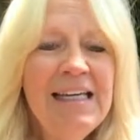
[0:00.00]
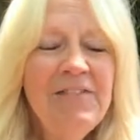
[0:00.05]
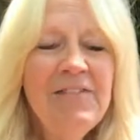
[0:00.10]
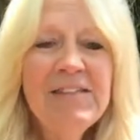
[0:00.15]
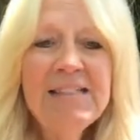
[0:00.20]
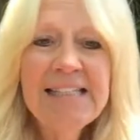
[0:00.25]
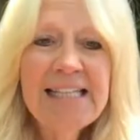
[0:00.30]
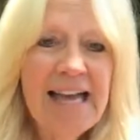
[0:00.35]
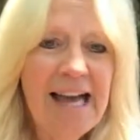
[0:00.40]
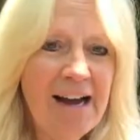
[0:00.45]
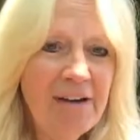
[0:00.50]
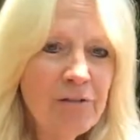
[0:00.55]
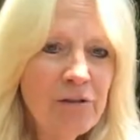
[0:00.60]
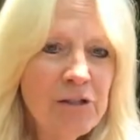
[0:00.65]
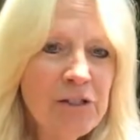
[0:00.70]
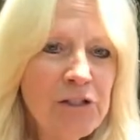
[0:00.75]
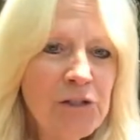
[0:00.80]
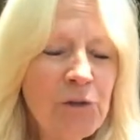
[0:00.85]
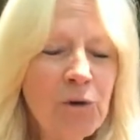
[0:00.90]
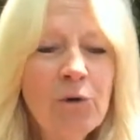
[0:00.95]
if it's
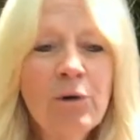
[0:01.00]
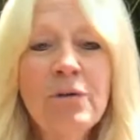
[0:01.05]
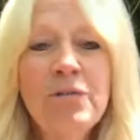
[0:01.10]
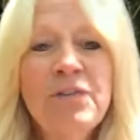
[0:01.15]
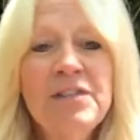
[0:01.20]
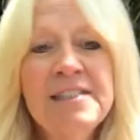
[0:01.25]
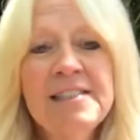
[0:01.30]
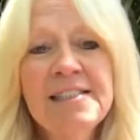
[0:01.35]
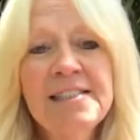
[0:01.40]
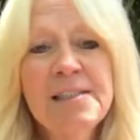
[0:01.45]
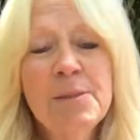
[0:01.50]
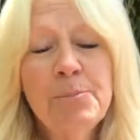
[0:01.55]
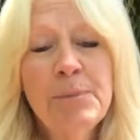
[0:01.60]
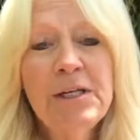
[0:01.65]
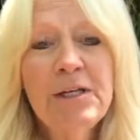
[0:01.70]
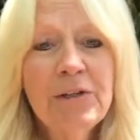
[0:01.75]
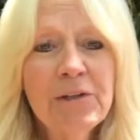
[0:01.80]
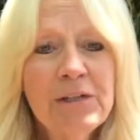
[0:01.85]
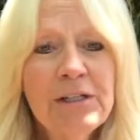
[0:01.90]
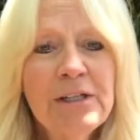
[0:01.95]
average, or if it's a
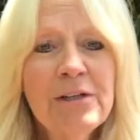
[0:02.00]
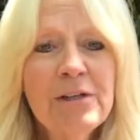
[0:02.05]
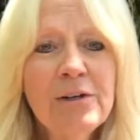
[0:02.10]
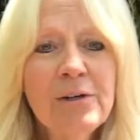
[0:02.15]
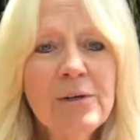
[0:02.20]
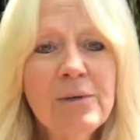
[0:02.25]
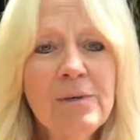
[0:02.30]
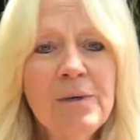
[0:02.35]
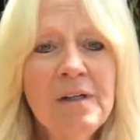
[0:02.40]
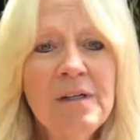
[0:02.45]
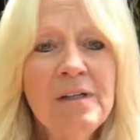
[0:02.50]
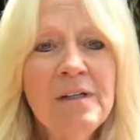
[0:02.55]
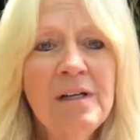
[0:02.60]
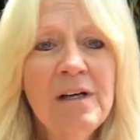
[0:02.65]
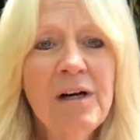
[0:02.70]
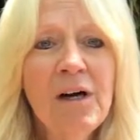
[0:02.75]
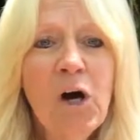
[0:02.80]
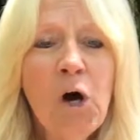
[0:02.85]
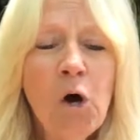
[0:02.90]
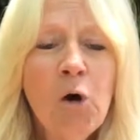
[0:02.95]
superior
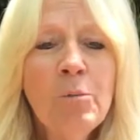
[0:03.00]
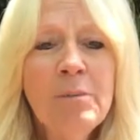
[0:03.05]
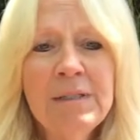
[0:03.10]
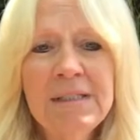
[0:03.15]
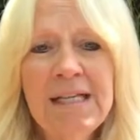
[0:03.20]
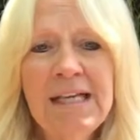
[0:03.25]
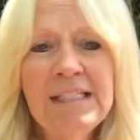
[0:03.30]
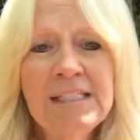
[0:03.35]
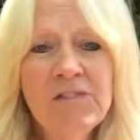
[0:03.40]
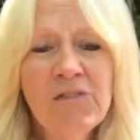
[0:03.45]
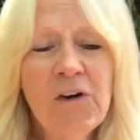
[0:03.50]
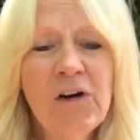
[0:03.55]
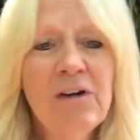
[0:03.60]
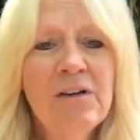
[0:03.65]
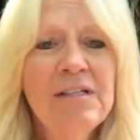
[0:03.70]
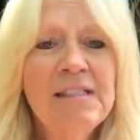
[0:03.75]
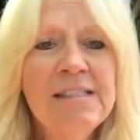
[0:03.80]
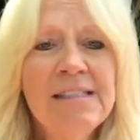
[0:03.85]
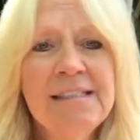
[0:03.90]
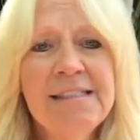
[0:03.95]
home as
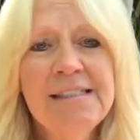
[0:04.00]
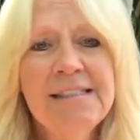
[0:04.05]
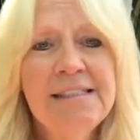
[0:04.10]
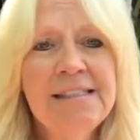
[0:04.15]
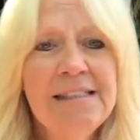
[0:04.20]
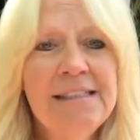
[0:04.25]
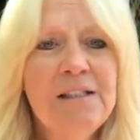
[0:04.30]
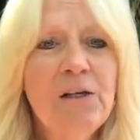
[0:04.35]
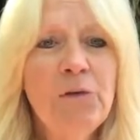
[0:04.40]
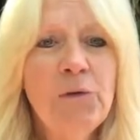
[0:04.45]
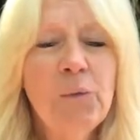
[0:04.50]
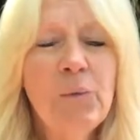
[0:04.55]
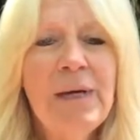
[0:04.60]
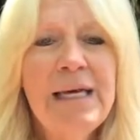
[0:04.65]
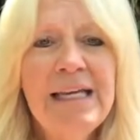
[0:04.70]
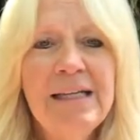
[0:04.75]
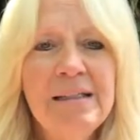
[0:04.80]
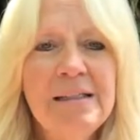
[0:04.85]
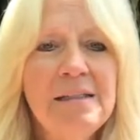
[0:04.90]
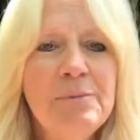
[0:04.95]
far as, you know, the
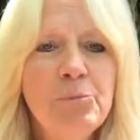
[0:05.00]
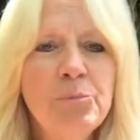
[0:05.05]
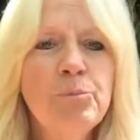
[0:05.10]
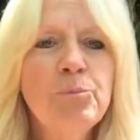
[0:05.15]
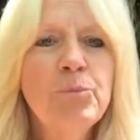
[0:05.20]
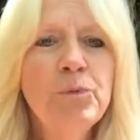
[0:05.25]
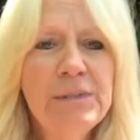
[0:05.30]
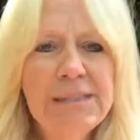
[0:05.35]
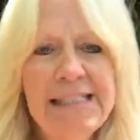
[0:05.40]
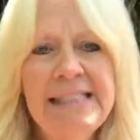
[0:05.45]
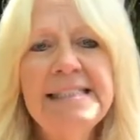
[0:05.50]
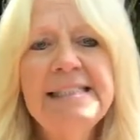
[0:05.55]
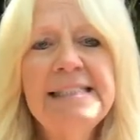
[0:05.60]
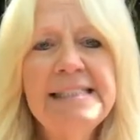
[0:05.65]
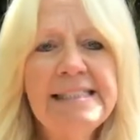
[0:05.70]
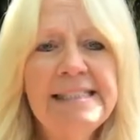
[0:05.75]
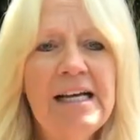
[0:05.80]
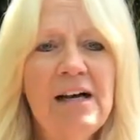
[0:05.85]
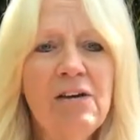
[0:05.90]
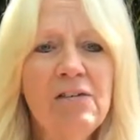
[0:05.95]
way it presents
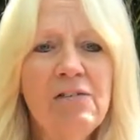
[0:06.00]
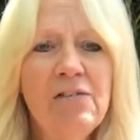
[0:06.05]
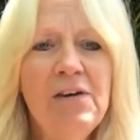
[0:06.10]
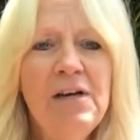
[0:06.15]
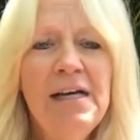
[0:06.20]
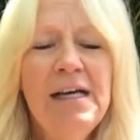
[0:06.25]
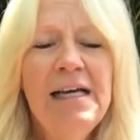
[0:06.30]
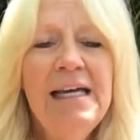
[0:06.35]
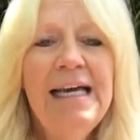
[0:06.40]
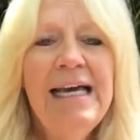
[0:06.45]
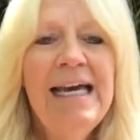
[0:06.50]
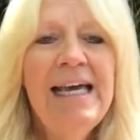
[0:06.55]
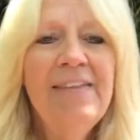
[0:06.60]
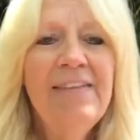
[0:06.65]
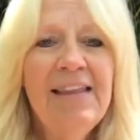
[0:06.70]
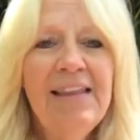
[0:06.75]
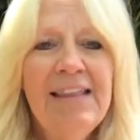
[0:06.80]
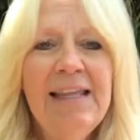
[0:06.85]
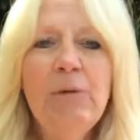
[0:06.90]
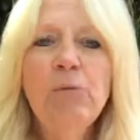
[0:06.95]
itself.
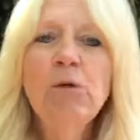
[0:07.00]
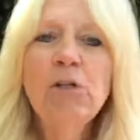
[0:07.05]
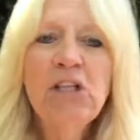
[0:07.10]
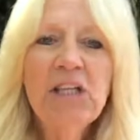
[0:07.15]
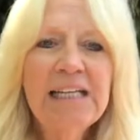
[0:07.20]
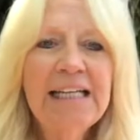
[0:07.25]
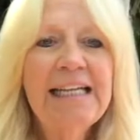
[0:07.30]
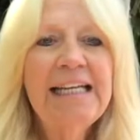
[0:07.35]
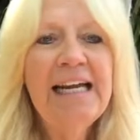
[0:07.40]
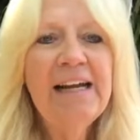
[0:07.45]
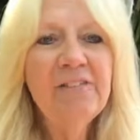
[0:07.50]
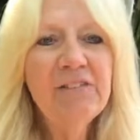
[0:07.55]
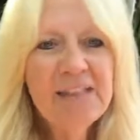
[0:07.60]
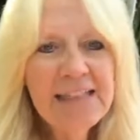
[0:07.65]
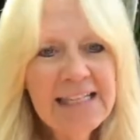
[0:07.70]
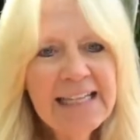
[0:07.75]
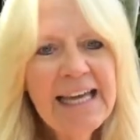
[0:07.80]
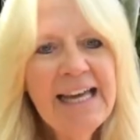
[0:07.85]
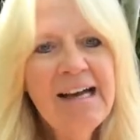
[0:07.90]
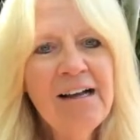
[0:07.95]
And then they will look at
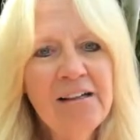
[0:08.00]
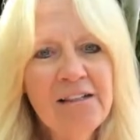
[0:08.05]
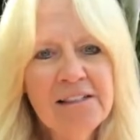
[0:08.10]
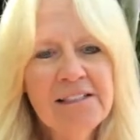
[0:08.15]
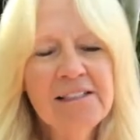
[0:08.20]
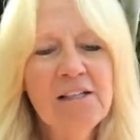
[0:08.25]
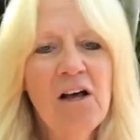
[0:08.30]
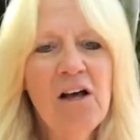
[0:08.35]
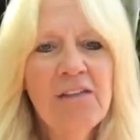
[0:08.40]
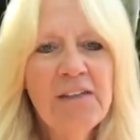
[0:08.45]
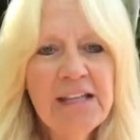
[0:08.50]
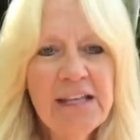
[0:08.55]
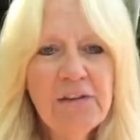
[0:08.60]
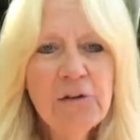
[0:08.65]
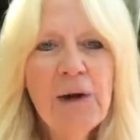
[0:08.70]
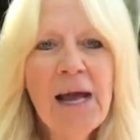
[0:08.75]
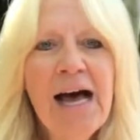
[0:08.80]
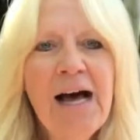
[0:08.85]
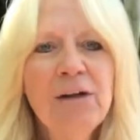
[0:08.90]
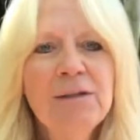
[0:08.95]
everything else, all the
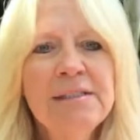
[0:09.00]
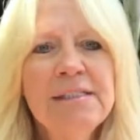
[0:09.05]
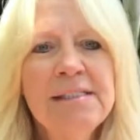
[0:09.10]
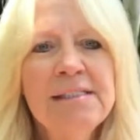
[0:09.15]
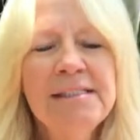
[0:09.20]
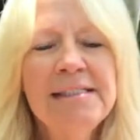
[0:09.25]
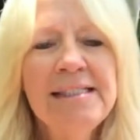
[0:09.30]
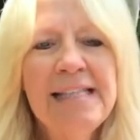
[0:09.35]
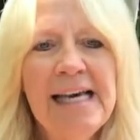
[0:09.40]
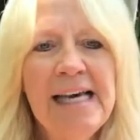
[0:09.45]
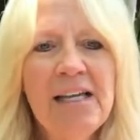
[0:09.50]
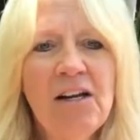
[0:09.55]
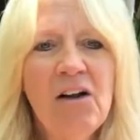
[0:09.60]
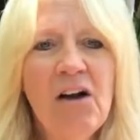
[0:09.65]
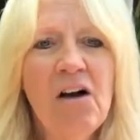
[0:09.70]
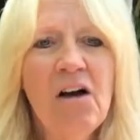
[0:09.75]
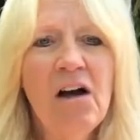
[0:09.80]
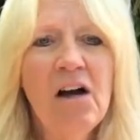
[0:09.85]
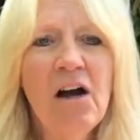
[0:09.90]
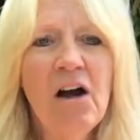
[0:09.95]
other houses that
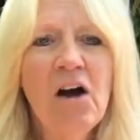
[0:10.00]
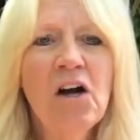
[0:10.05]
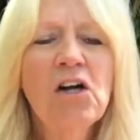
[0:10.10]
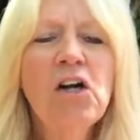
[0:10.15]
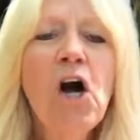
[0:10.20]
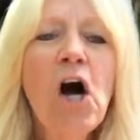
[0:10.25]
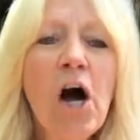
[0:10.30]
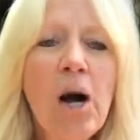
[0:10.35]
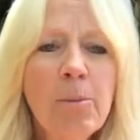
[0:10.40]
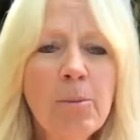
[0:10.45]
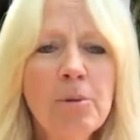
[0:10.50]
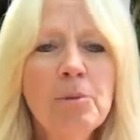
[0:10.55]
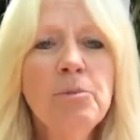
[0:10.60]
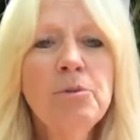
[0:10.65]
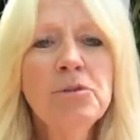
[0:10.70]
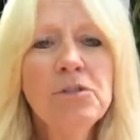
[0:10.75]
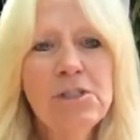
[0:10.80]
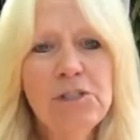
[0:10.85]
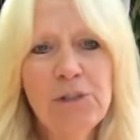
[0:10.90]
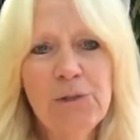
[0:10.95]
are
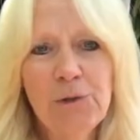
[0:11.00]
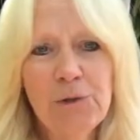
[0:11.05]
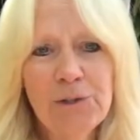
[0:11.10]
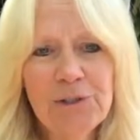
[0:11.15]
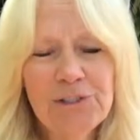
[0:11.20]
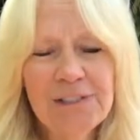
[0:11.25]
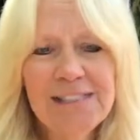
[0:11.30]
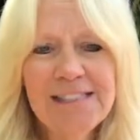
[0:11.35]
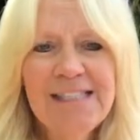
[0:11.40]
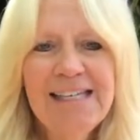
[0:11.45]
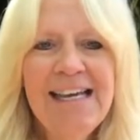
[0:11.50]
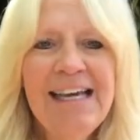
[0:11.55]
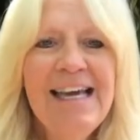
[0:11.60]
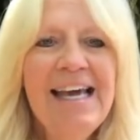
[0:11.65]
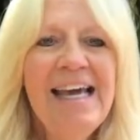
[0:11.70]
comparable to yours,